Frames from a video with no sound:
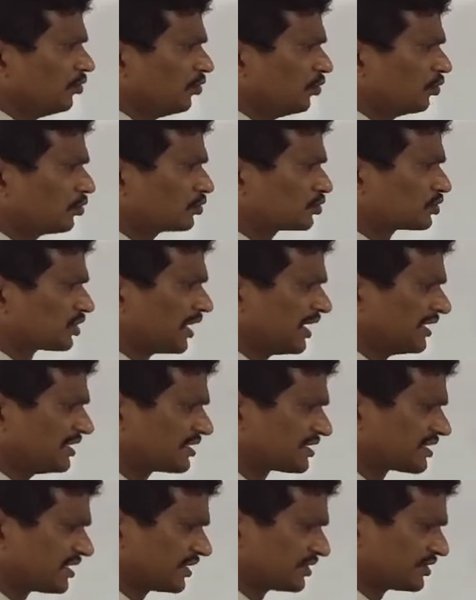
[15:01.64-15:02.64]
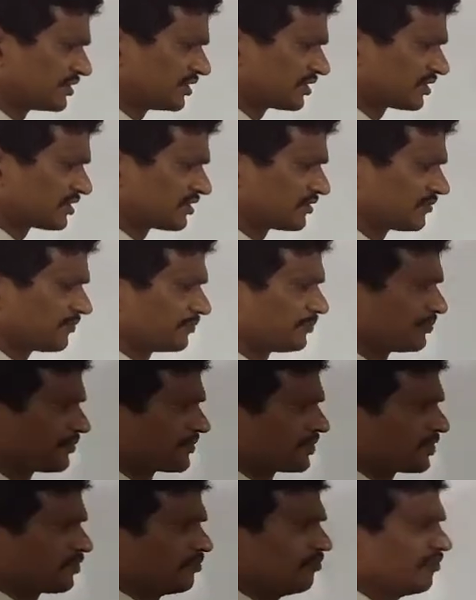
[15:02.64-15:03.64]
hooks-like structures.
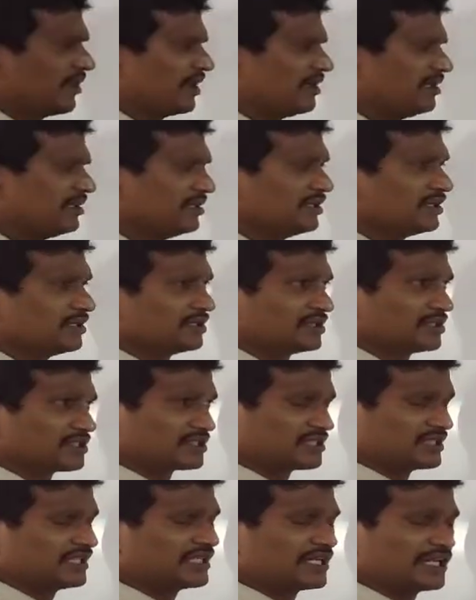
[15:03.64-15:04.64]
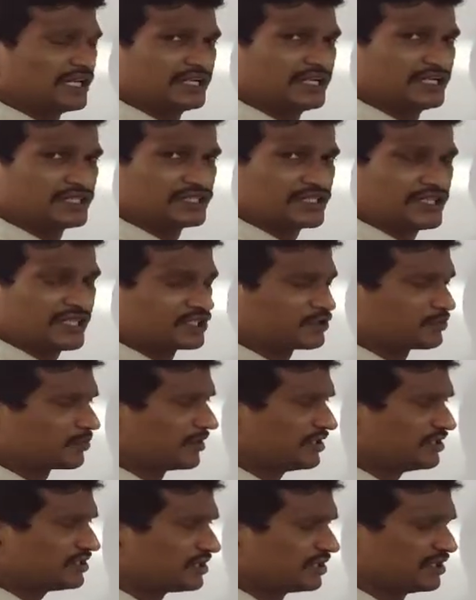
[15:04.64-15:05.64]
When the seedling takes
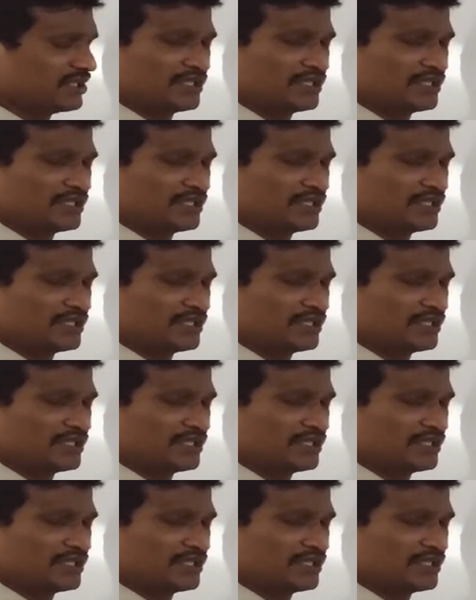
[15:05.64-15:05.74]
place,